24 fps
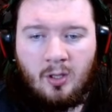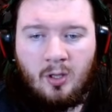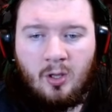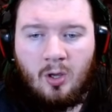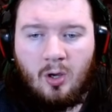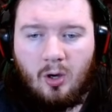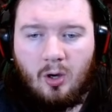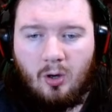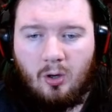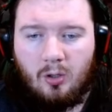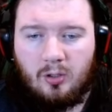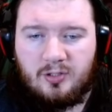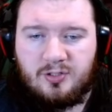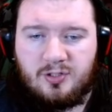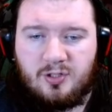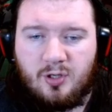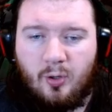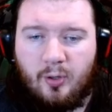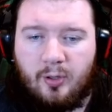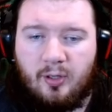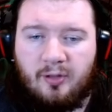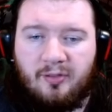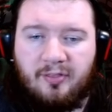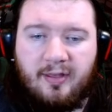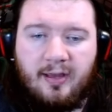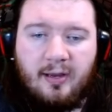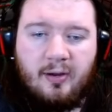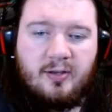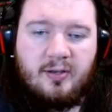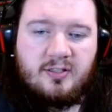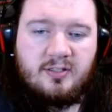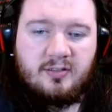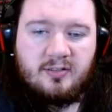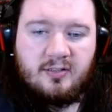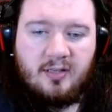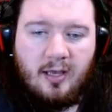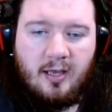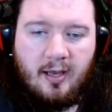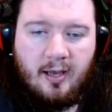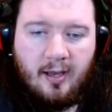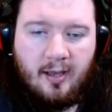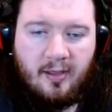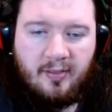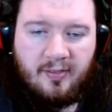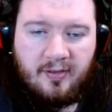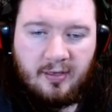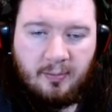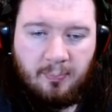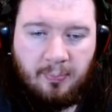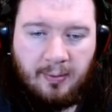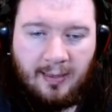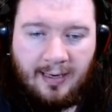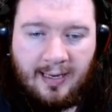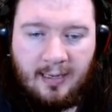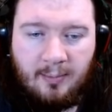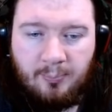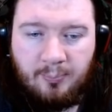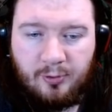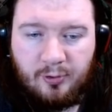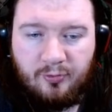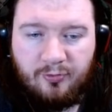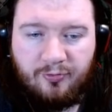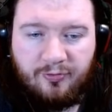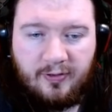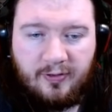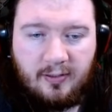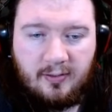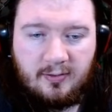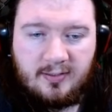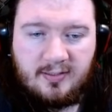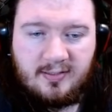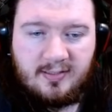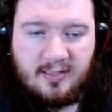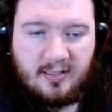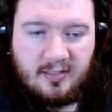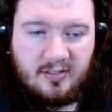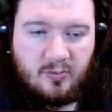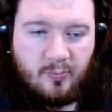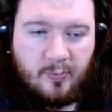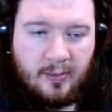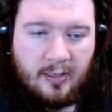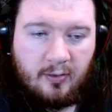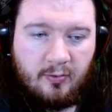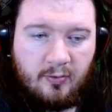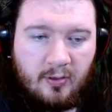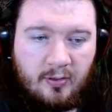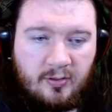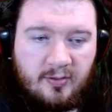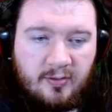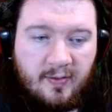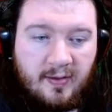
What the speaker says: All that's going on there is that a plain blue field is set as the background,